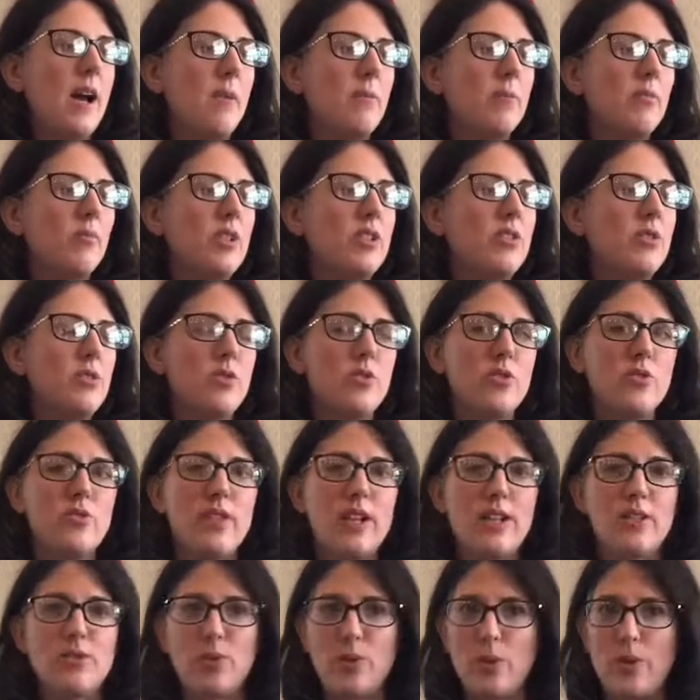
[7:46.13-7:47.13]
Researchers
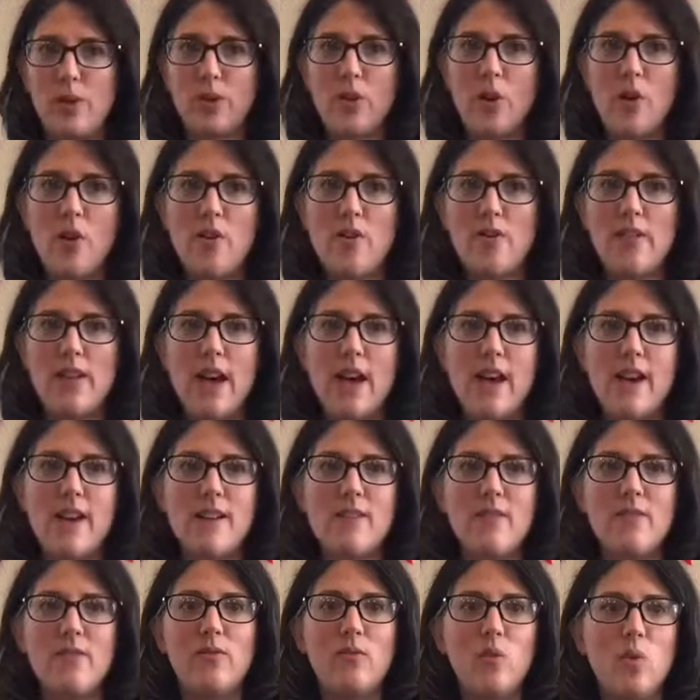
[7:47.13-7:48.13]
actually call
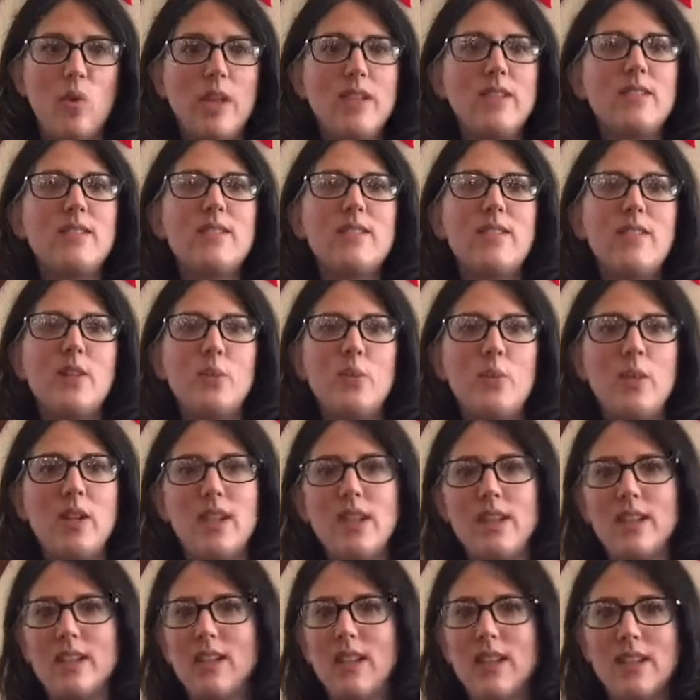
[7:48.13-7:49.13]
that voice that
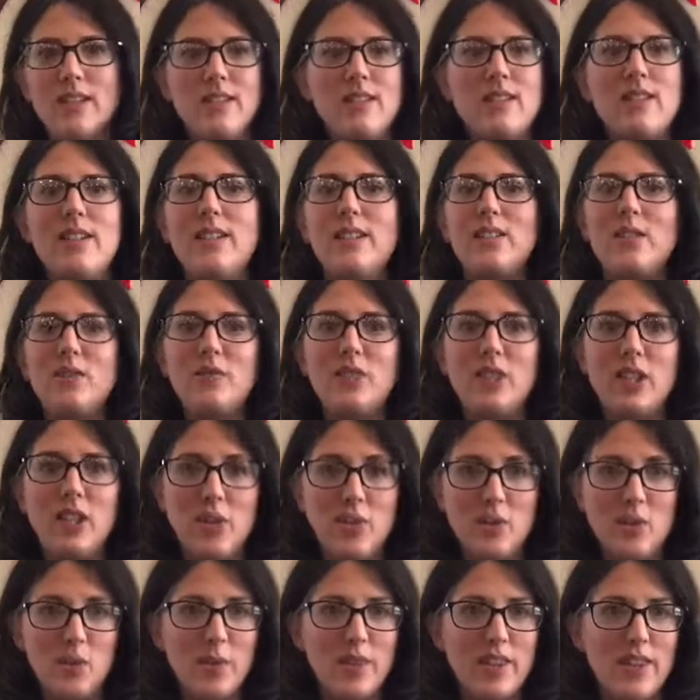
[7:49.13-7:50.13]
we instinctively
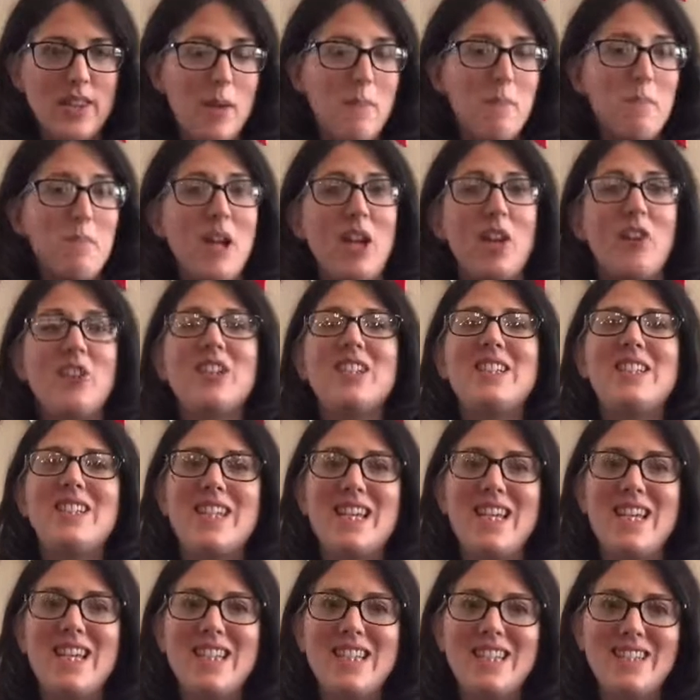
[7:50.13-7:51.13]
use with them
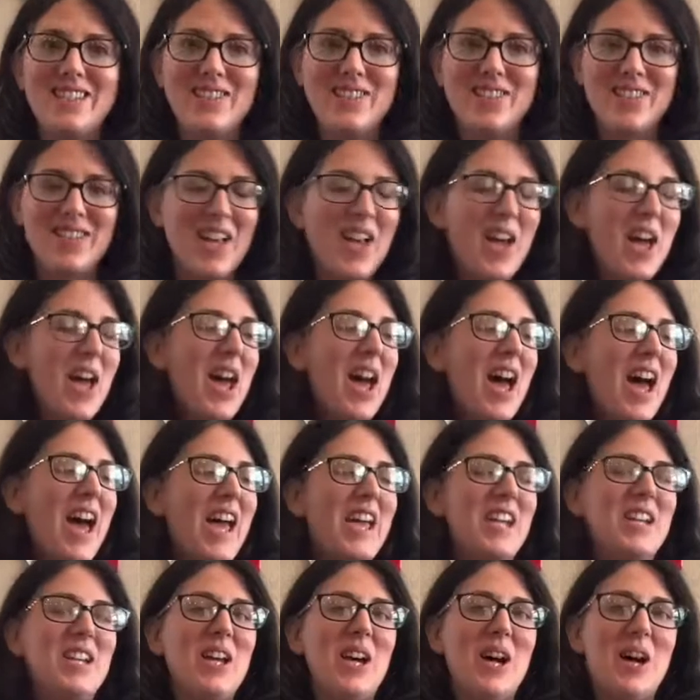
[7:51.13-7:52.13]
parentese.
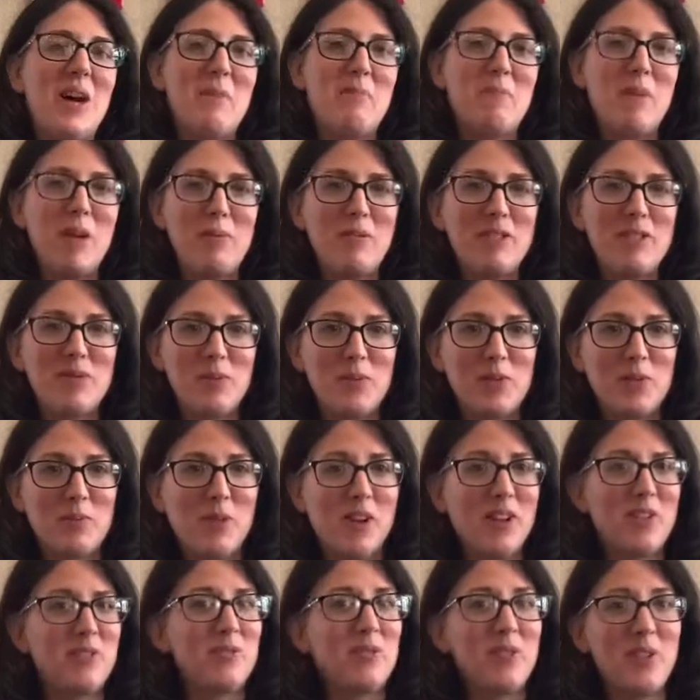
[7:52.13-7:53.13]
And babies
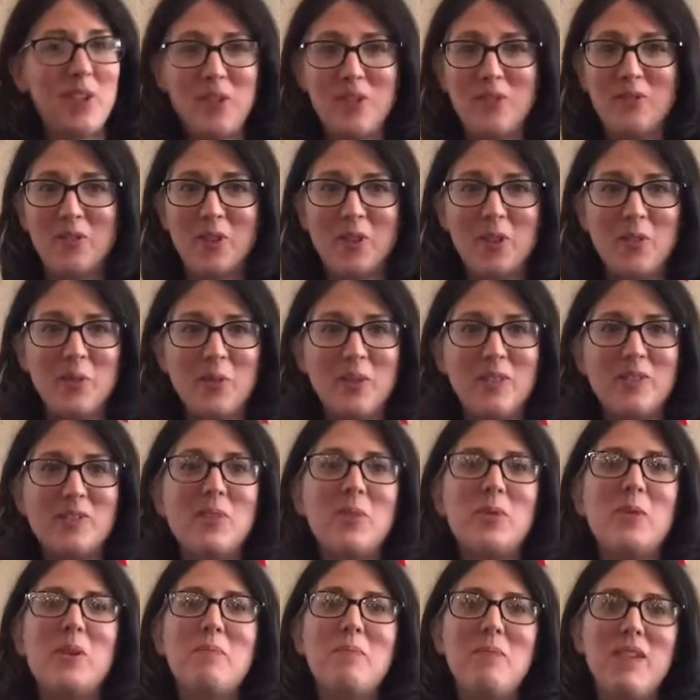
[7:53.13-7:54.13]
respond very well
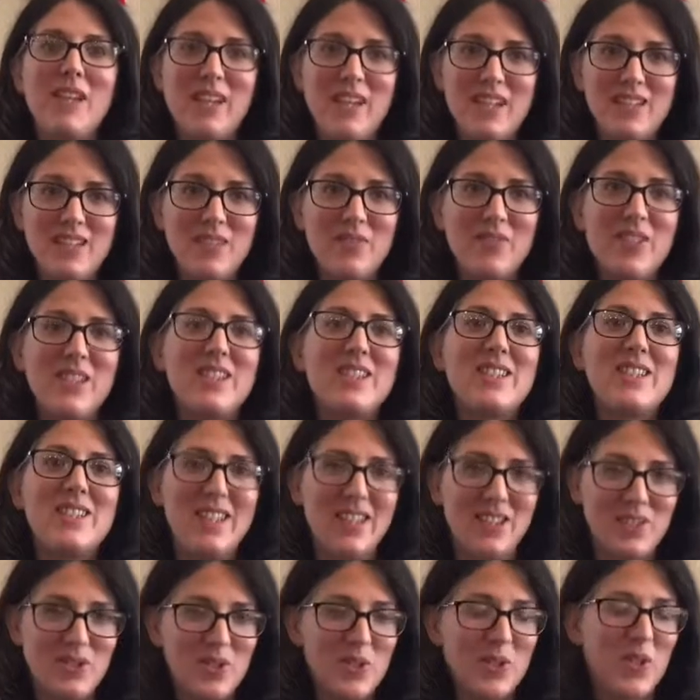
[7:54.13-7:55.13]
to it because of its
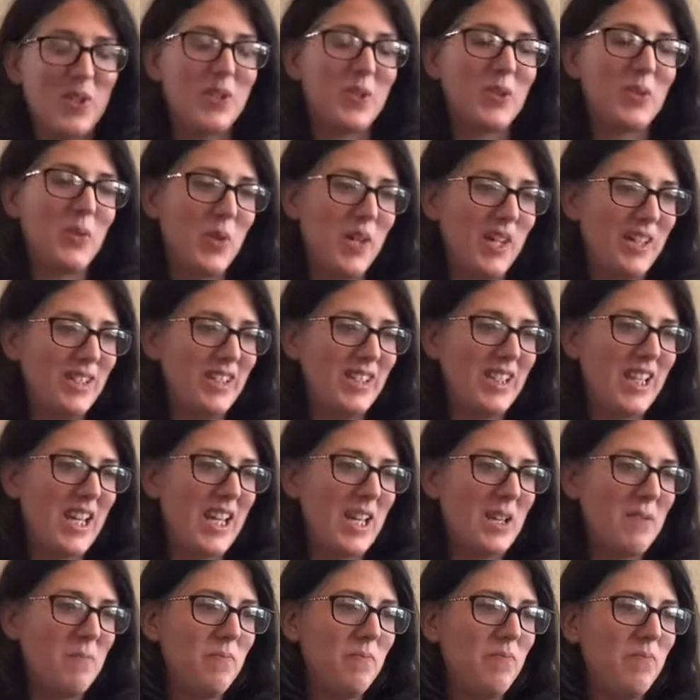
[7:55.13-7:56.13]
sing-song quality.
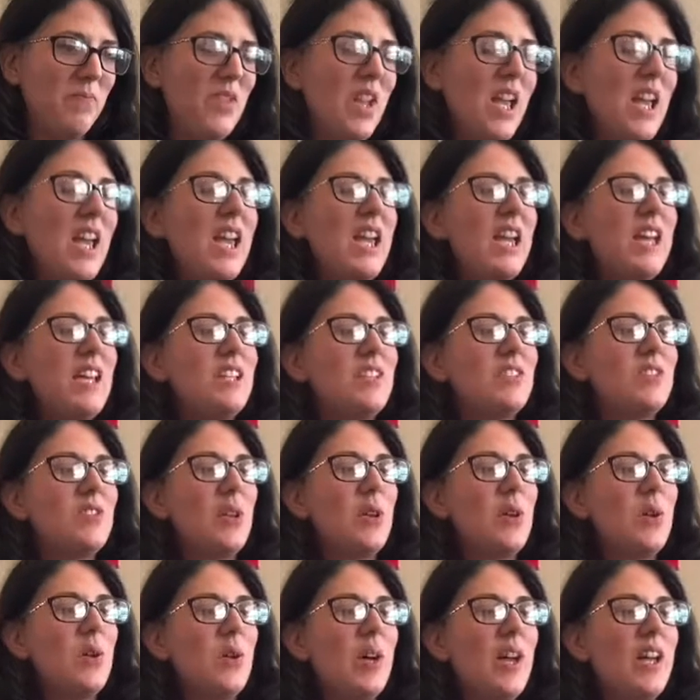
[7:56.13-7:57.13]

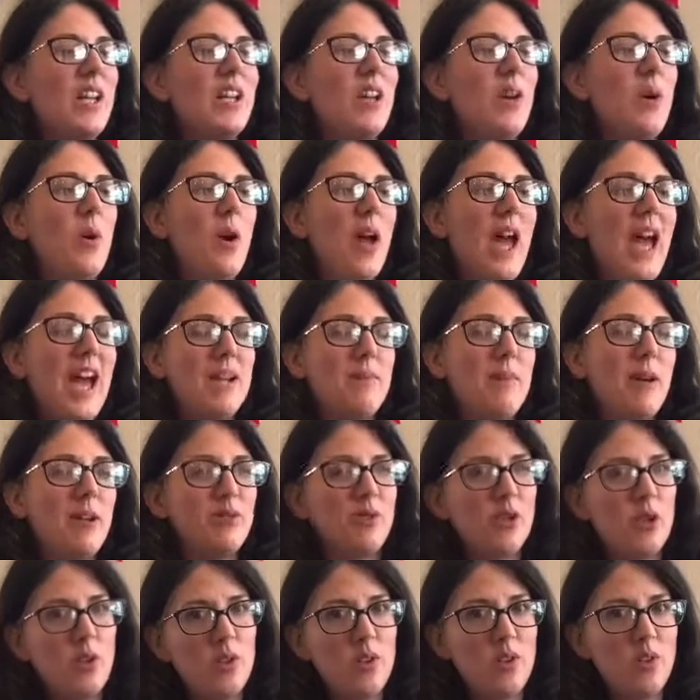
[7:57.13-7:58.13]
So at about
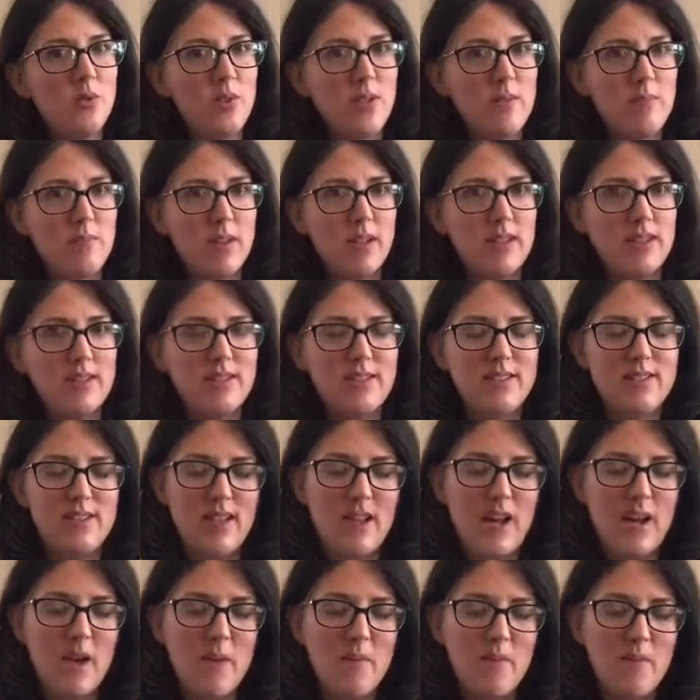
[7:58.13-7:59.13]
2 to 3 months,
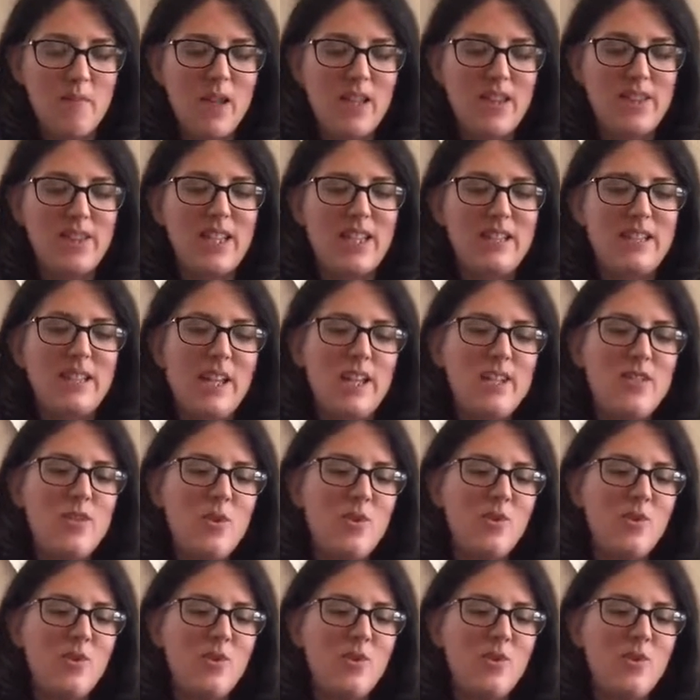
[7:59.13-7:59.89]
they tend to